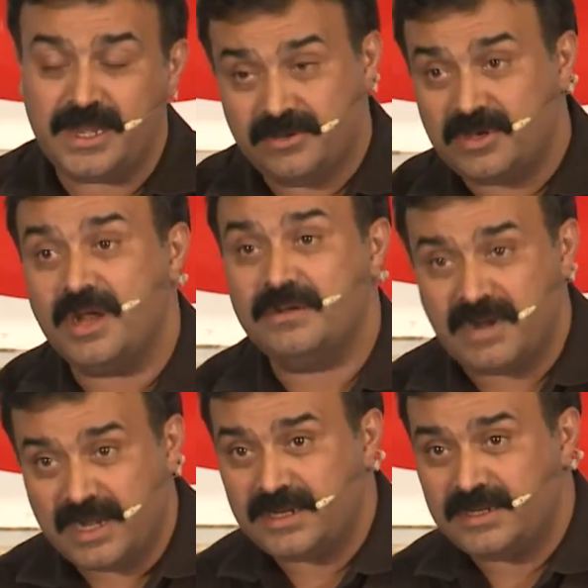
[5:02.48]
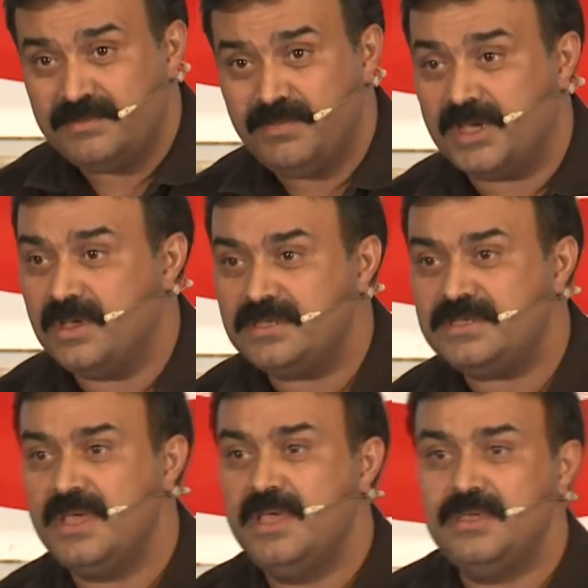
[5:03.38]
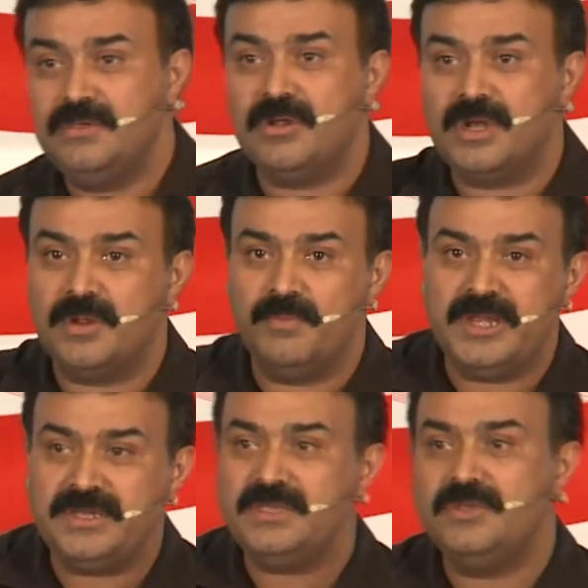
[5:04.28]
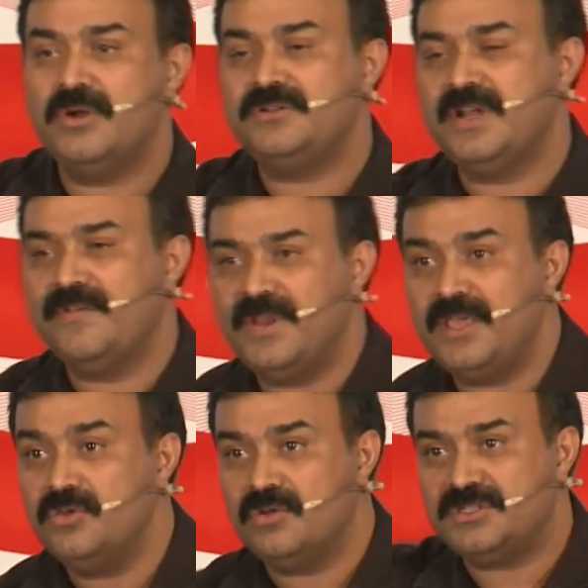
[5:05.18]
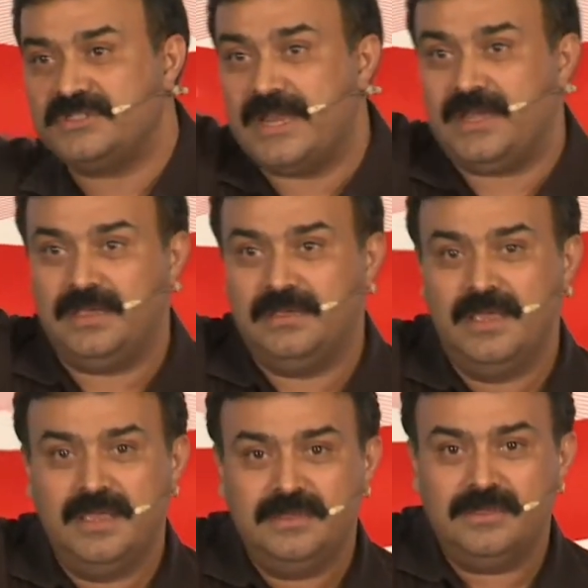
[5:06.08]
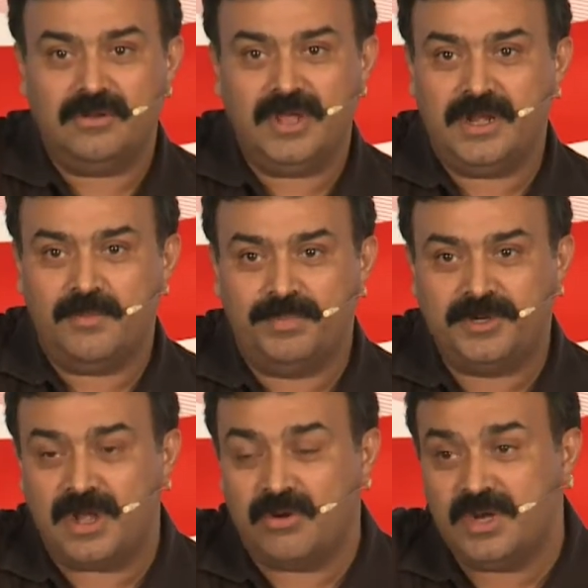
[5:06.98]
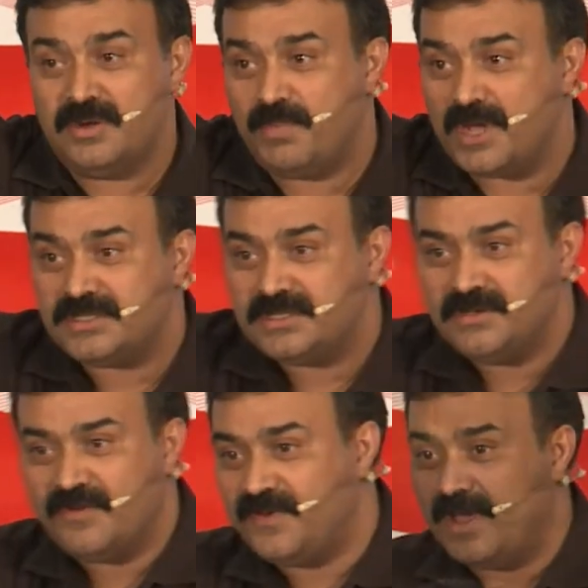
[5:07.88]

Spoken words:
and you can't write it because you're in a meeting, you're traveling, you're standing, in a crowded bus, you're